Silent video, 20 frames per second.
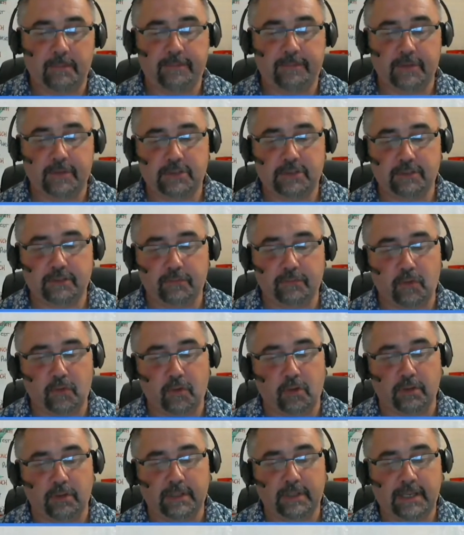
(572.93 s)
first of
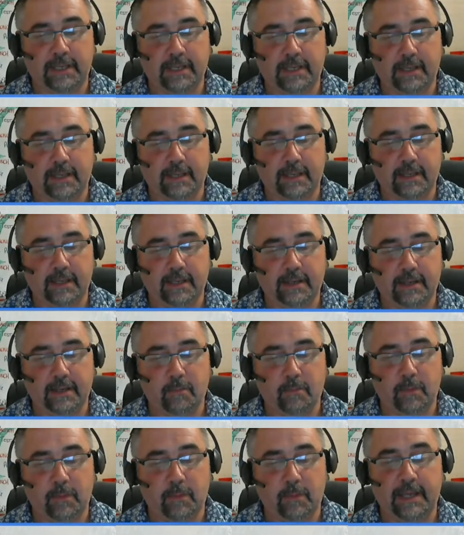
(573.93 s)
all,
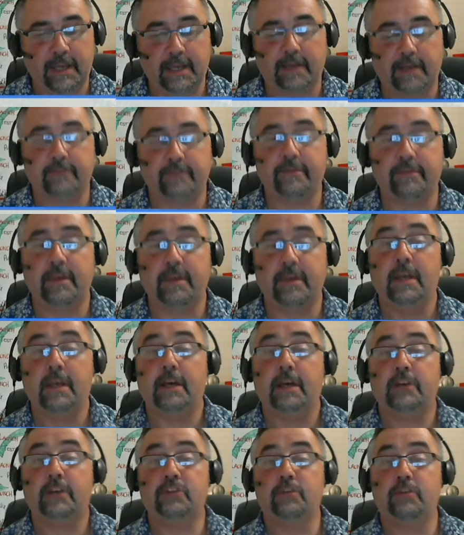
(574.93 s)
we have,
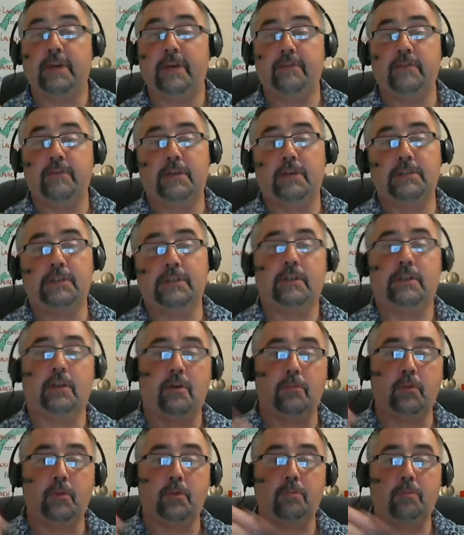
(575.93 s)
as you may have noticed, a
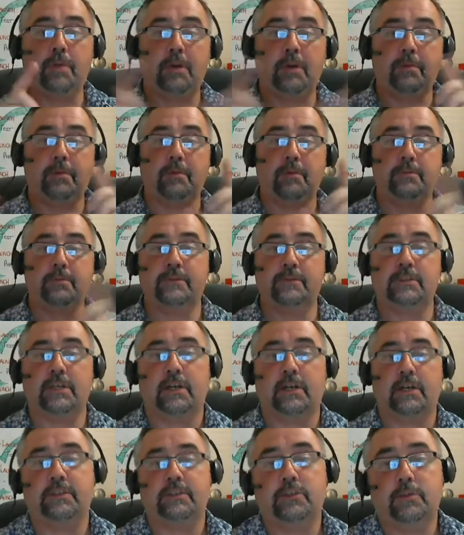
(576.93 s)
lot more pop-ups have
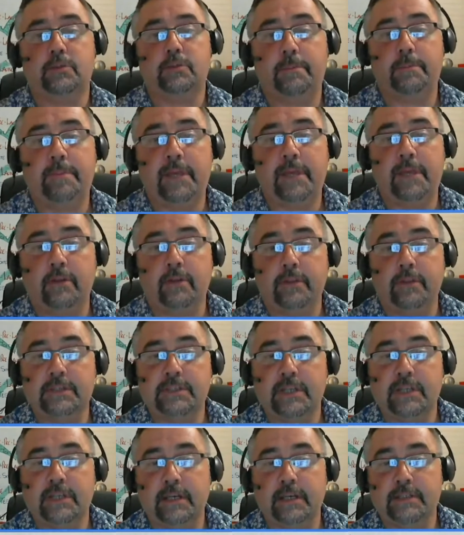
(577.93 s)
started to appear on the
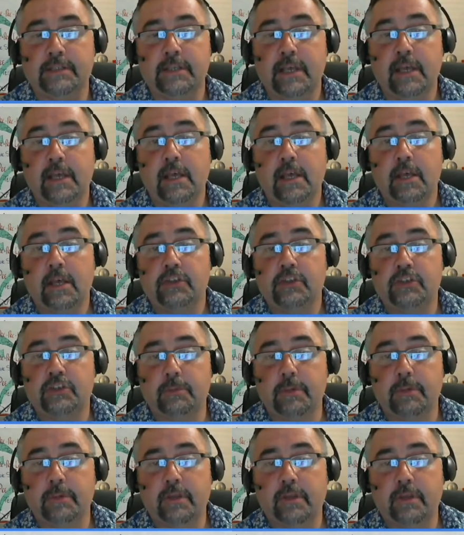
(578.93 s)
site.
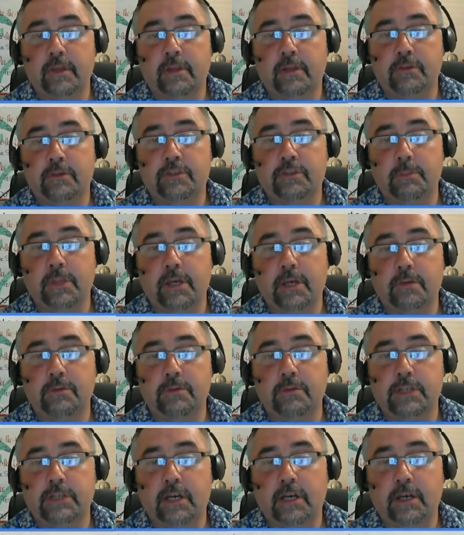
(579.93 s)
Some of those
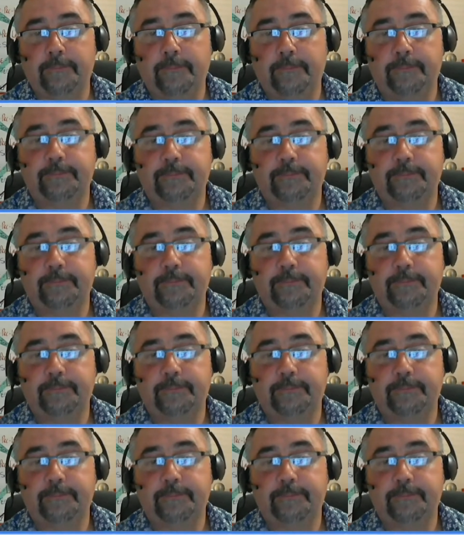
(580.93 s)
are